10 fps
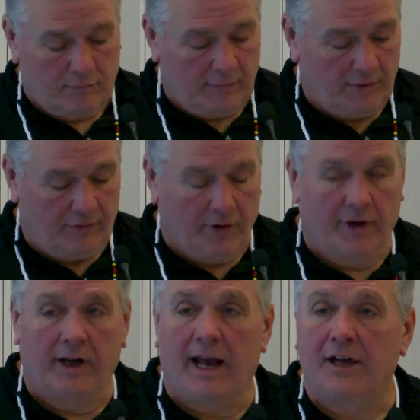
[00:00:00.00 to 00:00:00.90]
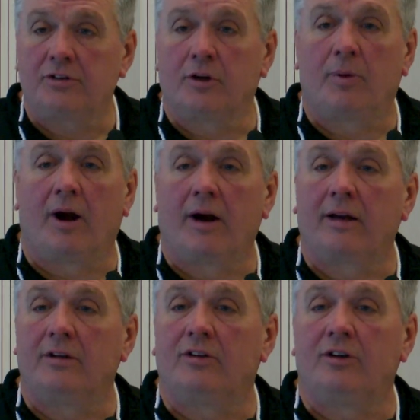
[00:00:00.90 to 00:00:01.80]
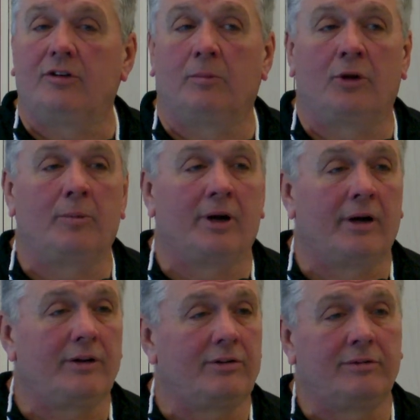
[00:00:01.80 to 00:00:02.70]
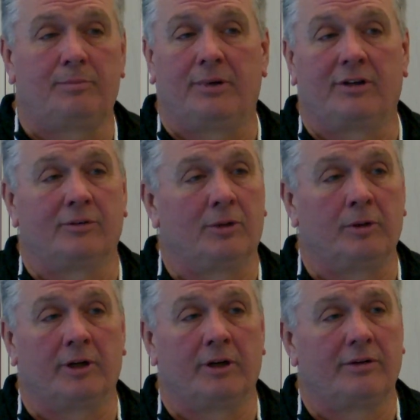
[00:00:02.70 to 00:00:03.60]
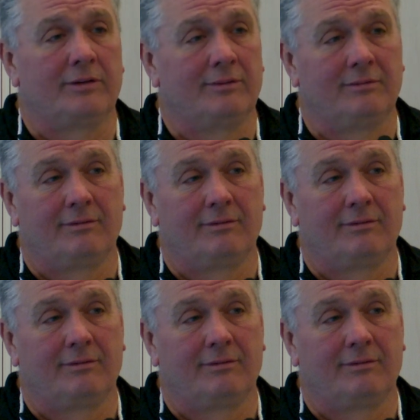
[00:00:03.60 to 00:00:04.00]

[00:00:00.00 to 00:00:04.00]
If you're in a national park and you see some blueberries, pick some blueberries.